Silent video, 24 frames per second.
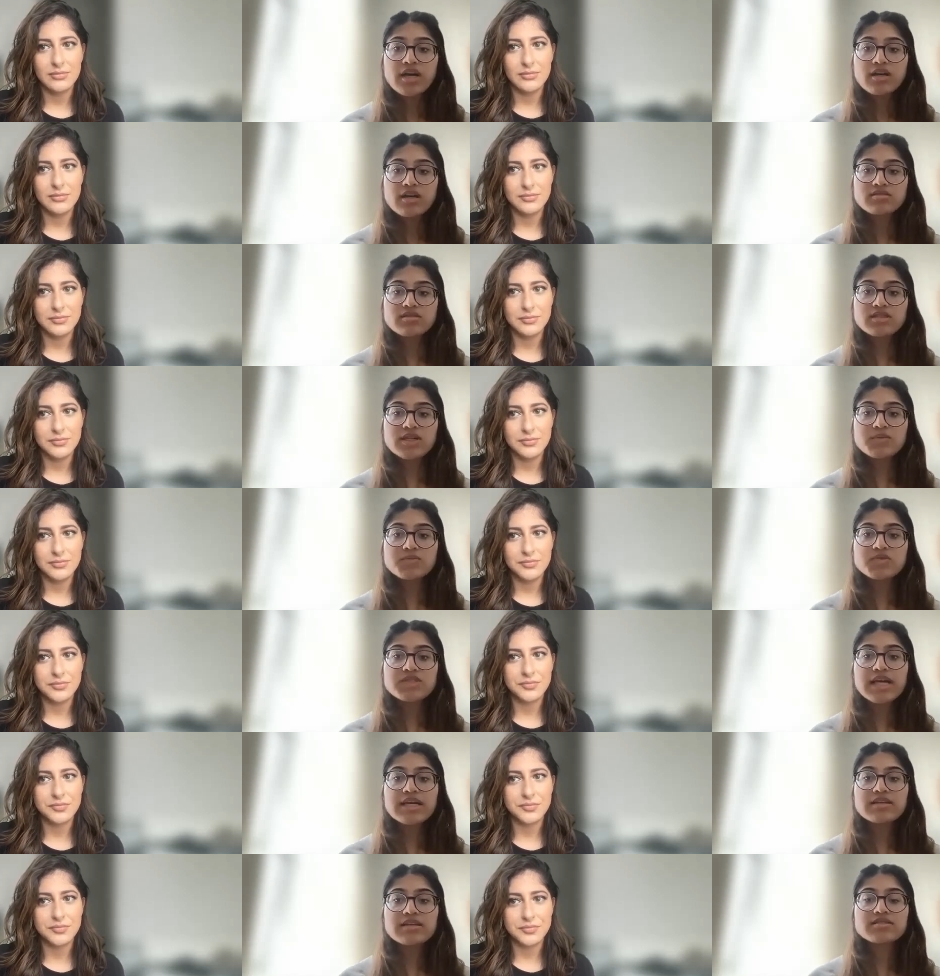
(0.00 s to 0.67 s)

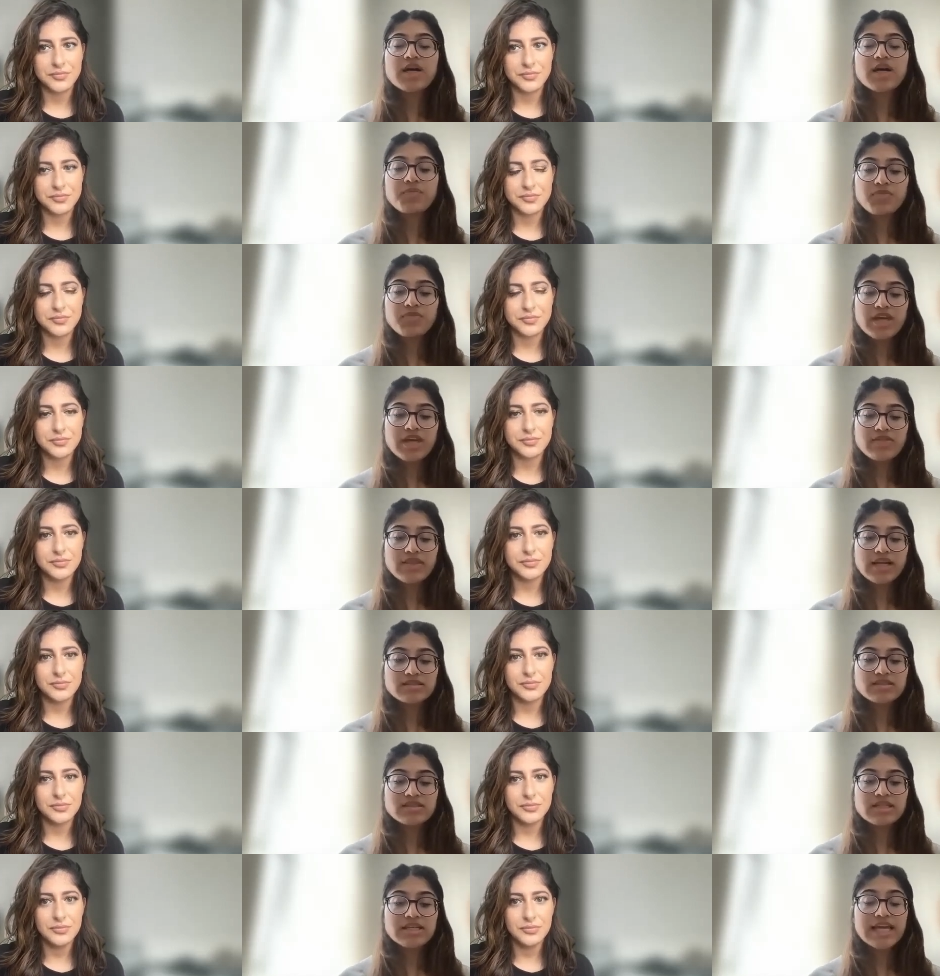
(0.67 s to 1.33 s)
Speaker 1: seems like something
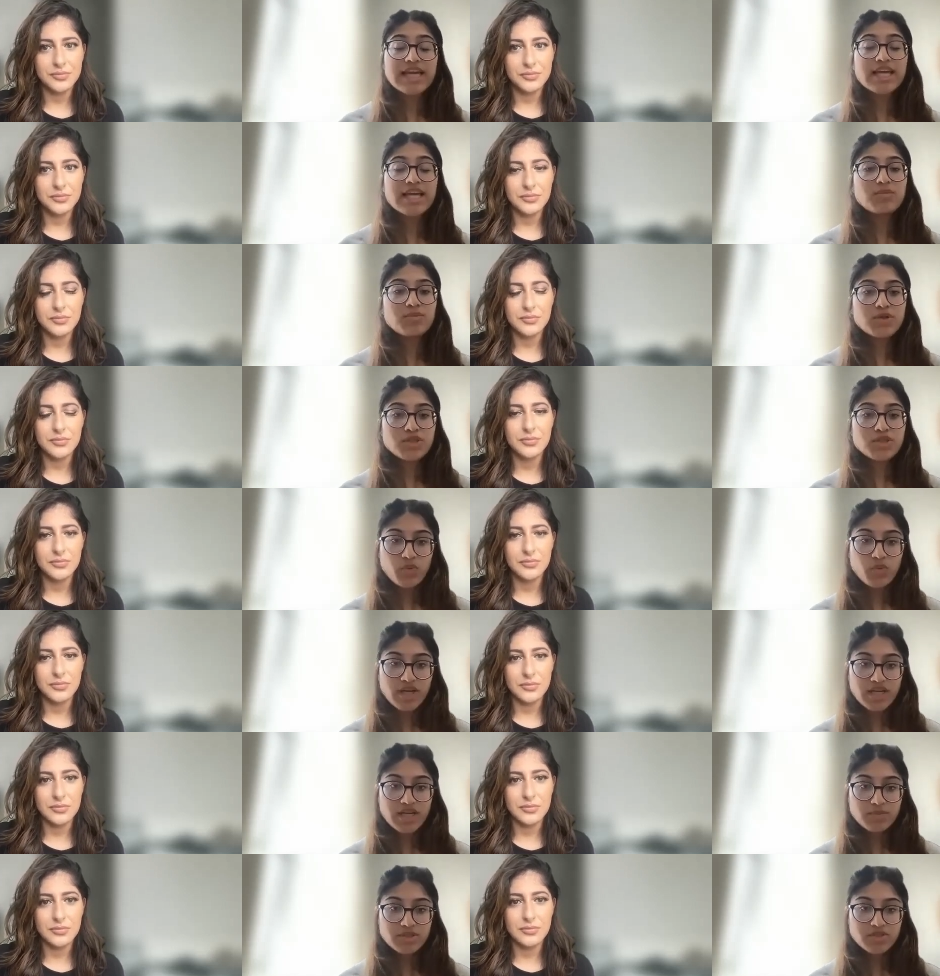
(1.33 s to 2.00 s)
that's an
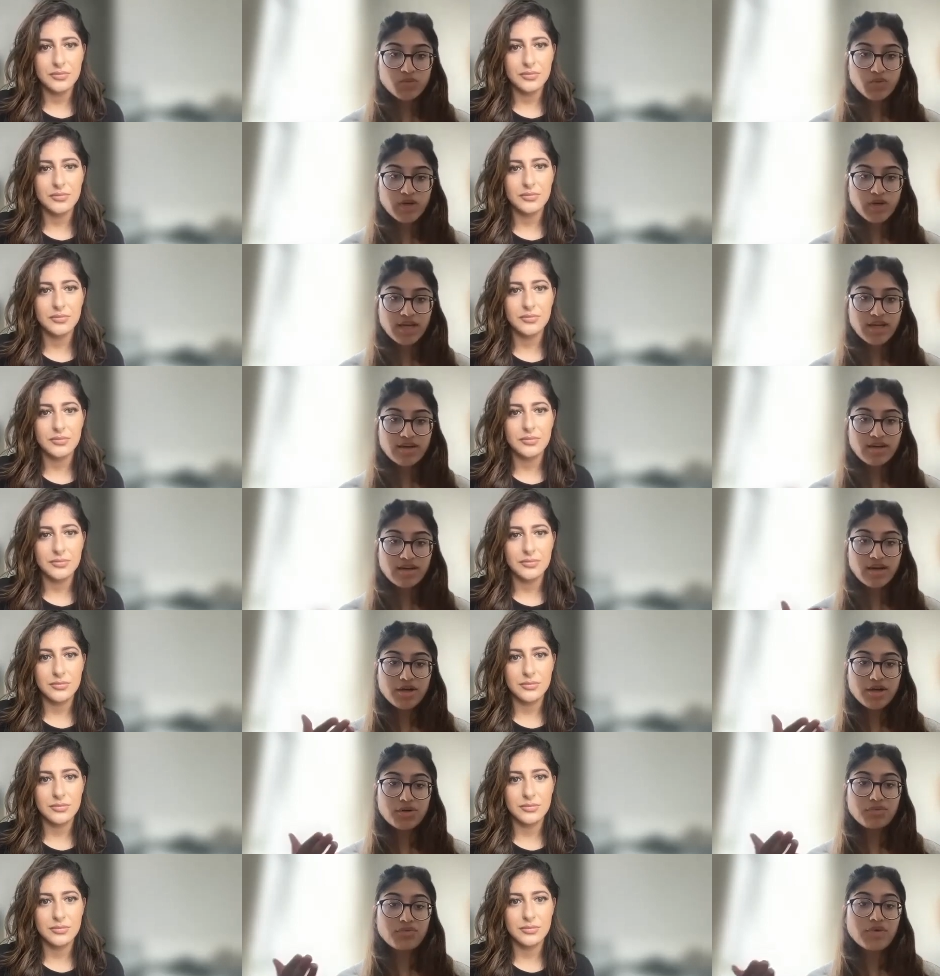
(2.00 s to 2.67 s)
in-between between
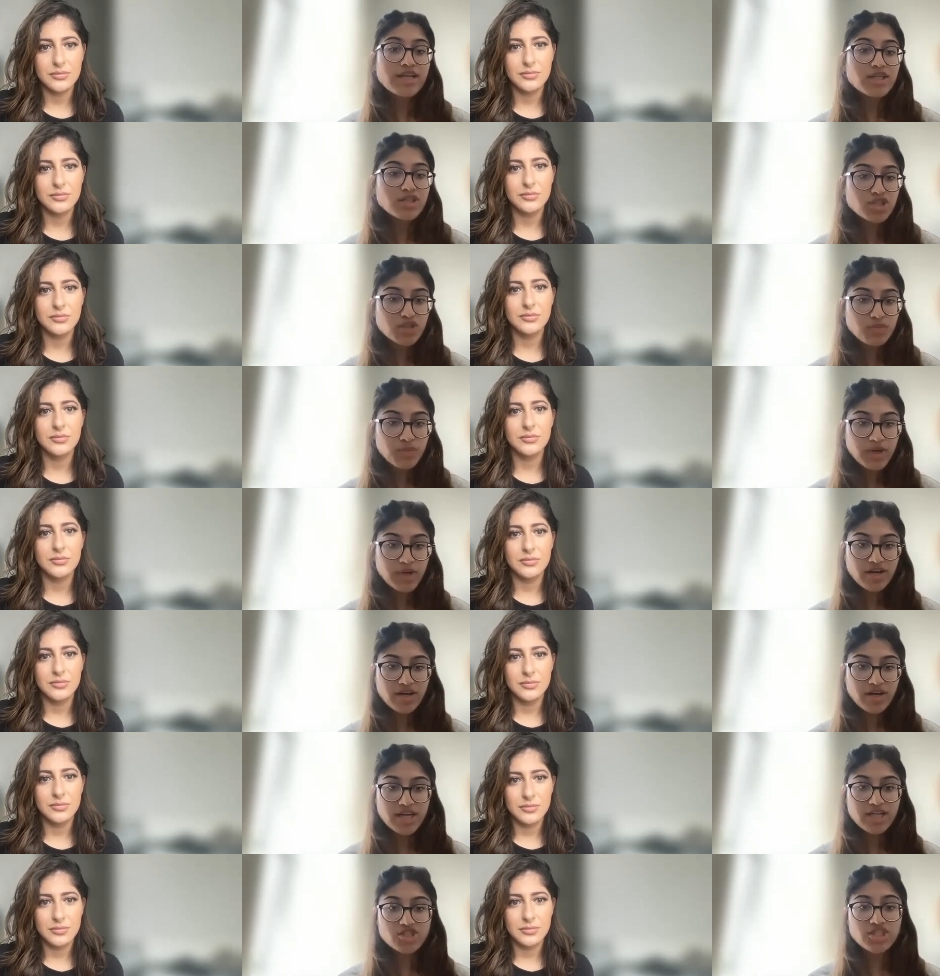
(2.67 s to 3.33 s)
an arranged
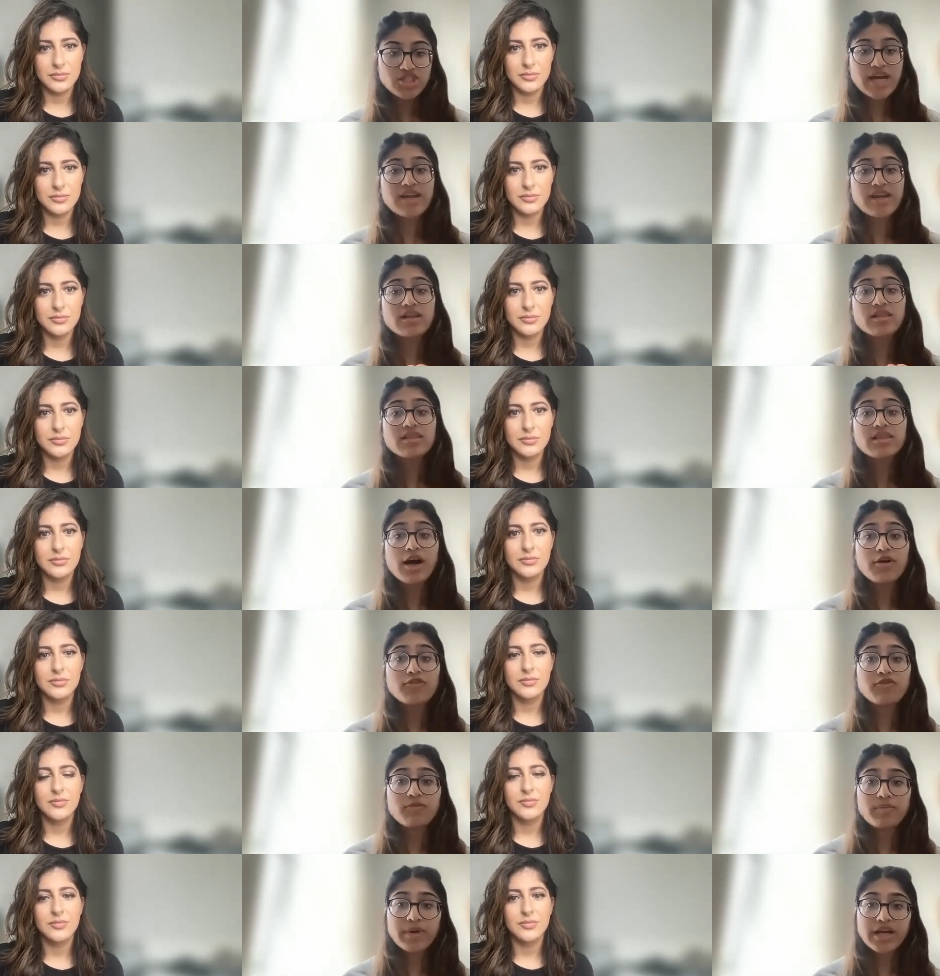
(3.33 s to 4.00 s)
marriage and a
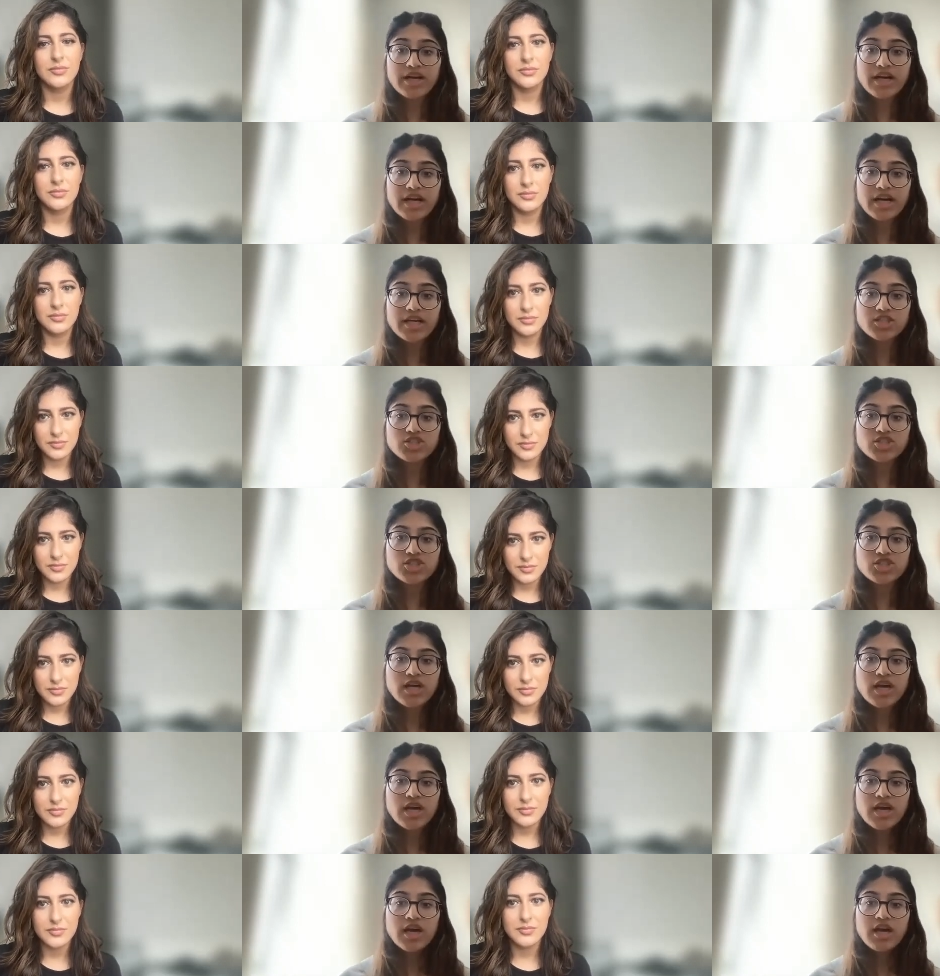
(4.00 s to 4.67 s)
love marriage.